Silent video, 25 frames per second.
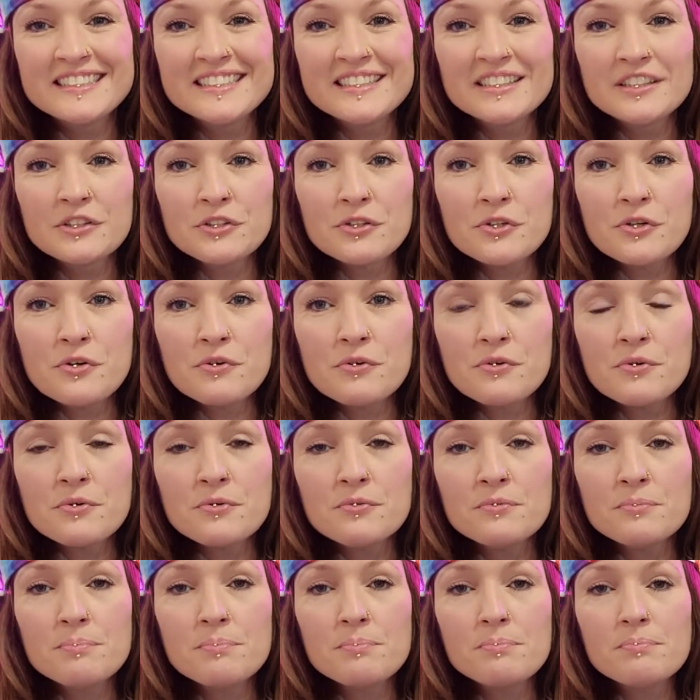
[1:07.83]

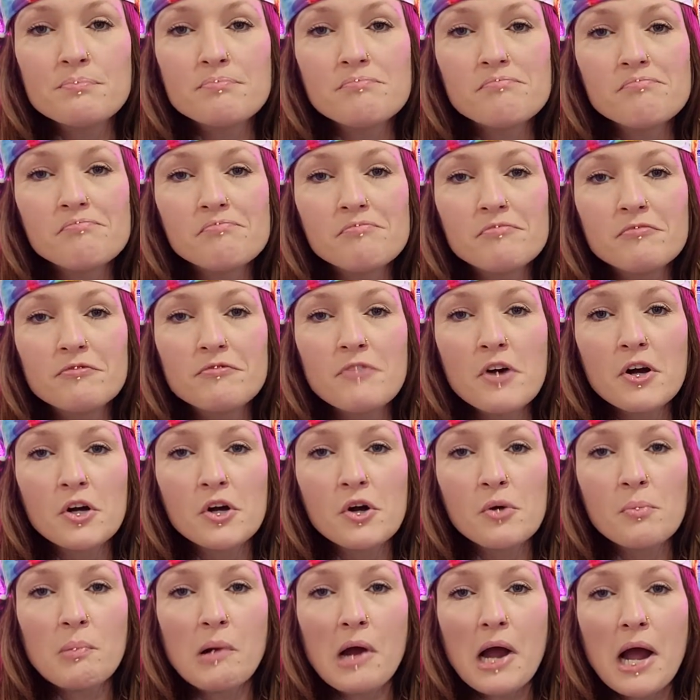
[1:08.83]
Oh,
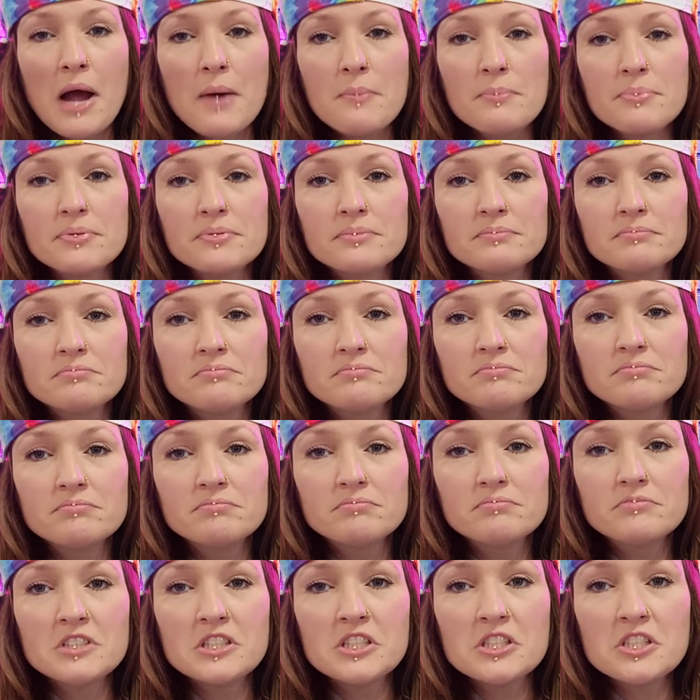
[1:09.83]
Funko Pop
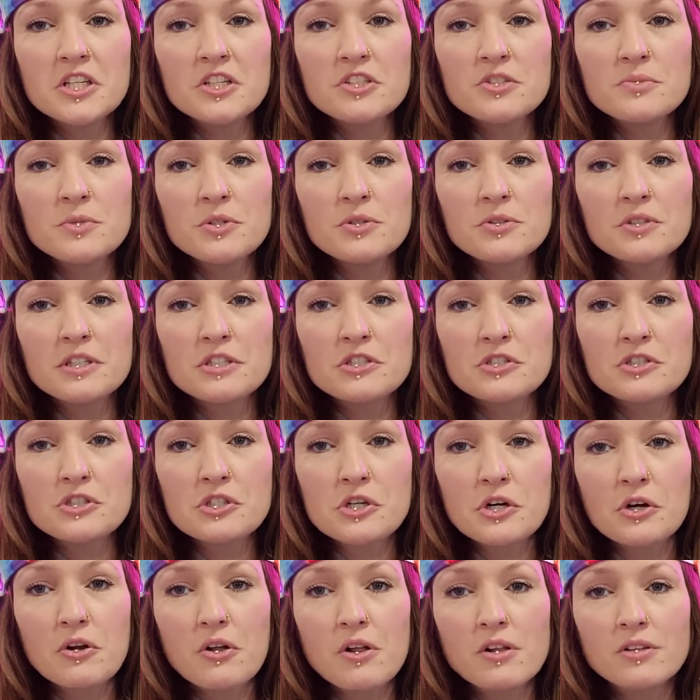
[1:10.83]
Teenage Mutant Ninja
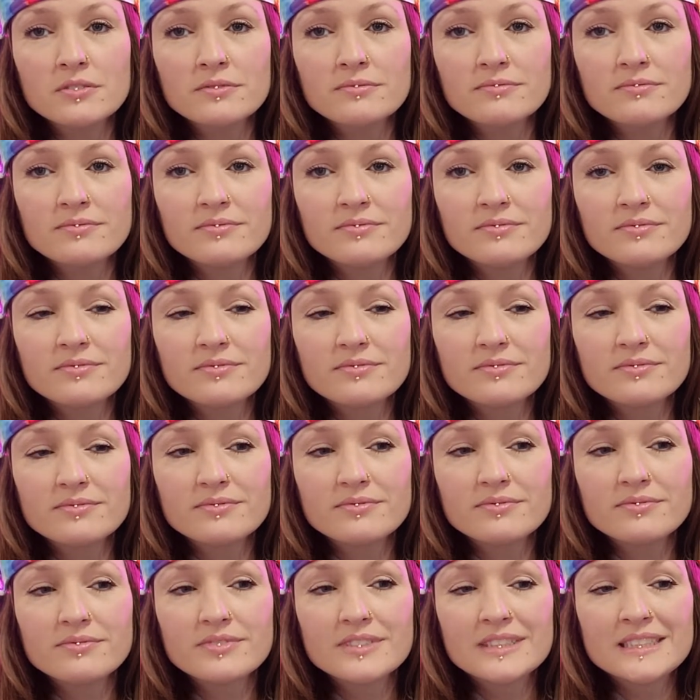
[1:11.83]
Turtle.
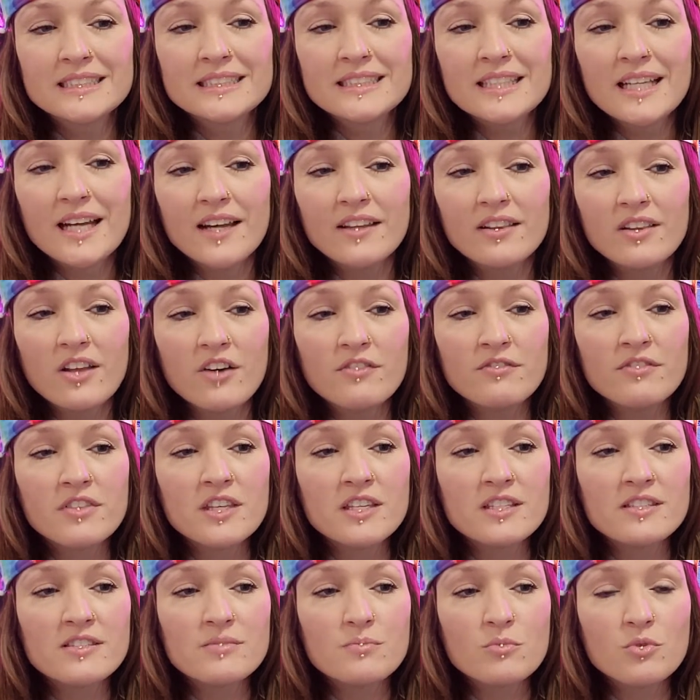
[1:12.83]
I love
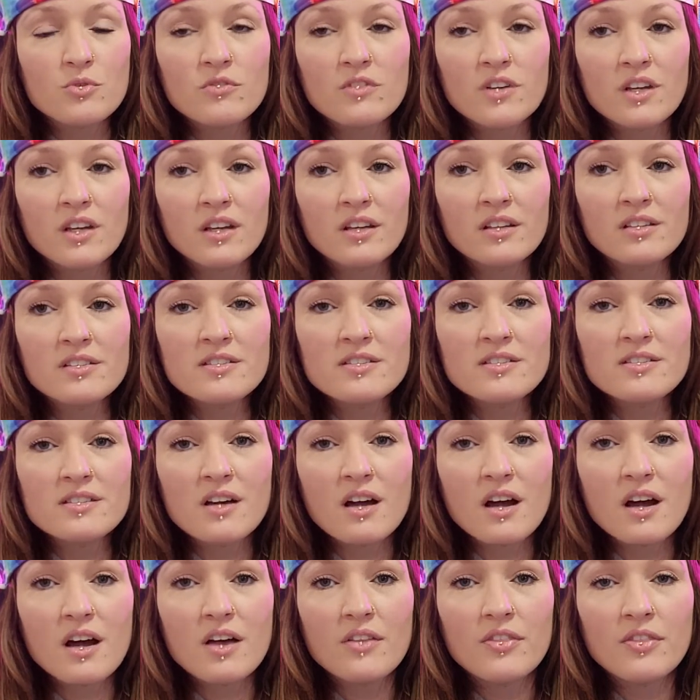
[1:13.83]
these movies,
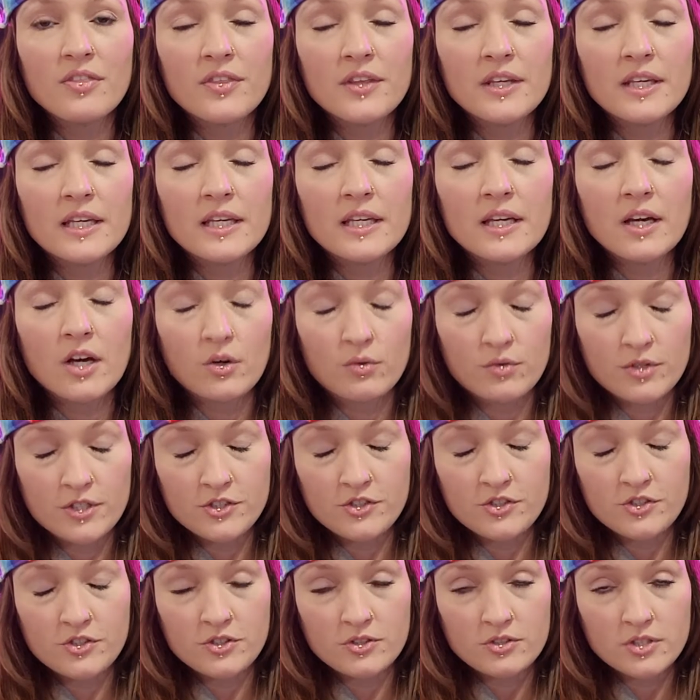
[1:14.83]
the
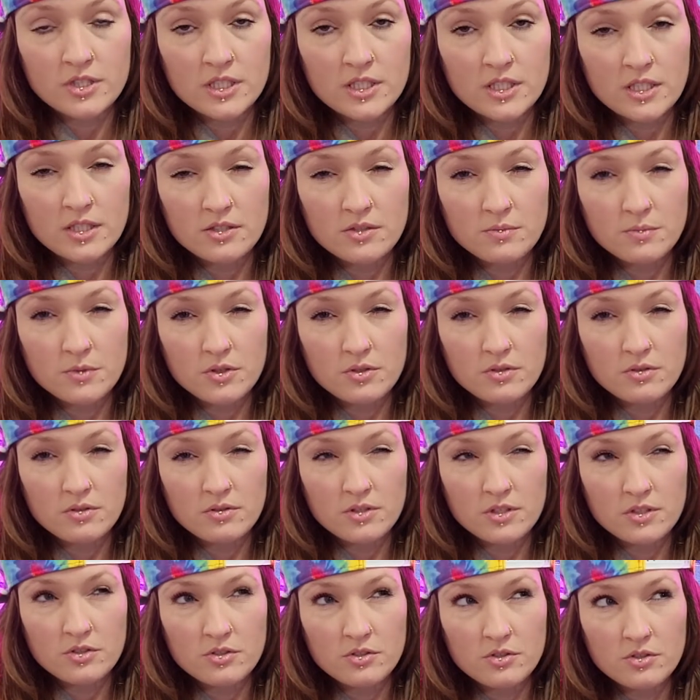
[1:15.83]
original Teenage Mutant
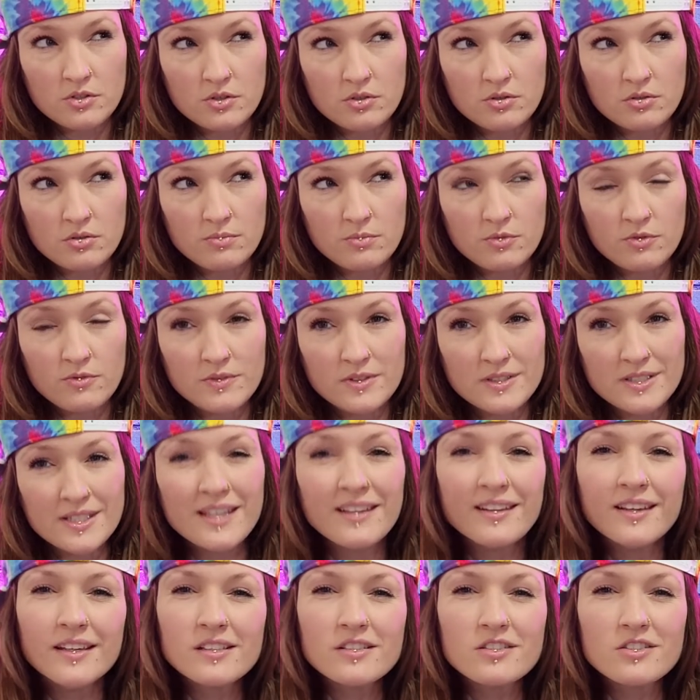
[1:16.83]
Ninja Turtle movies. I
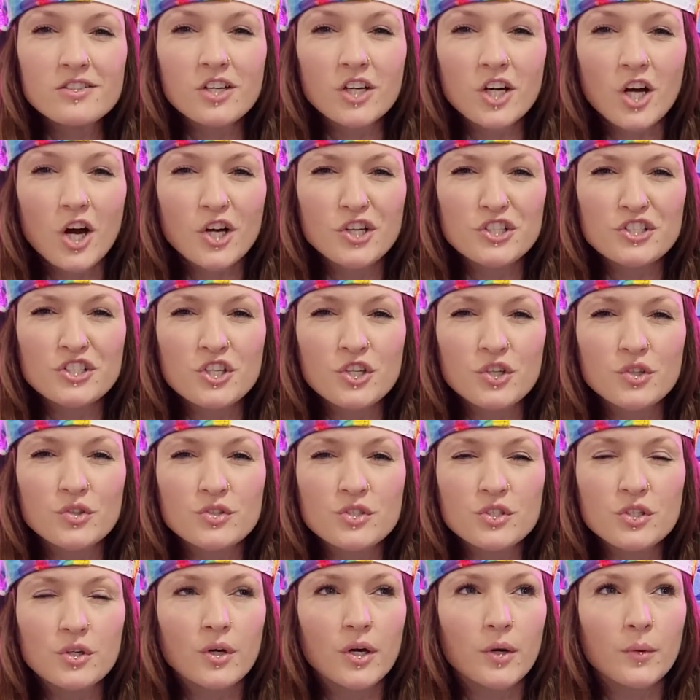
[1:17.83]
liked the cartoon
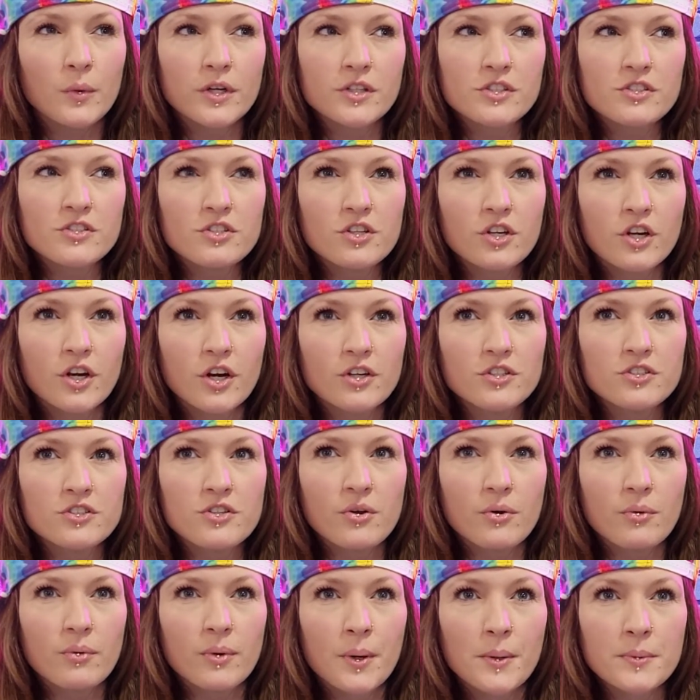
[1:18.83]
too. I watched the
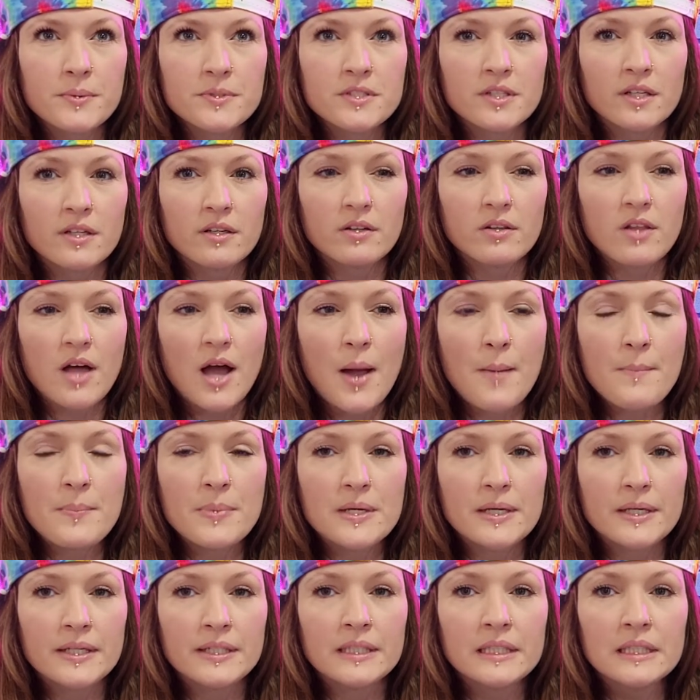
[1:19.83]
cartoon when I was a kid a lot,
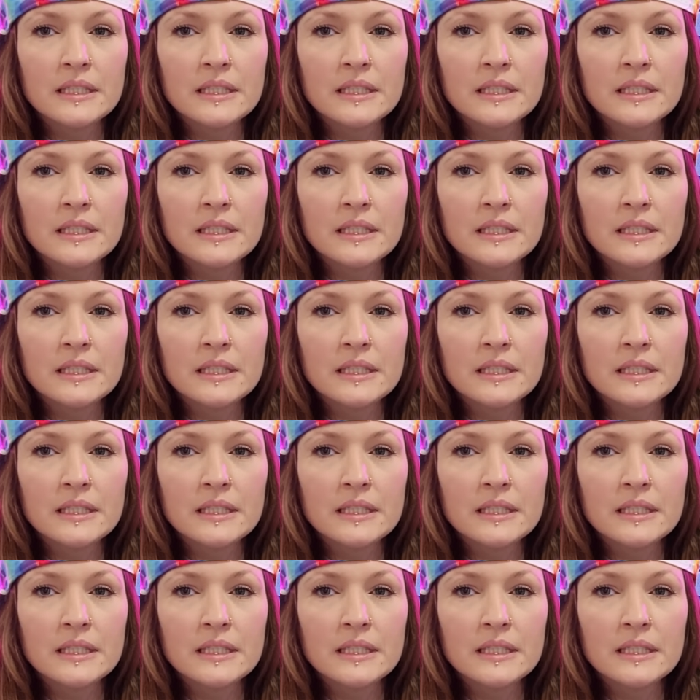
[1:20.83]
but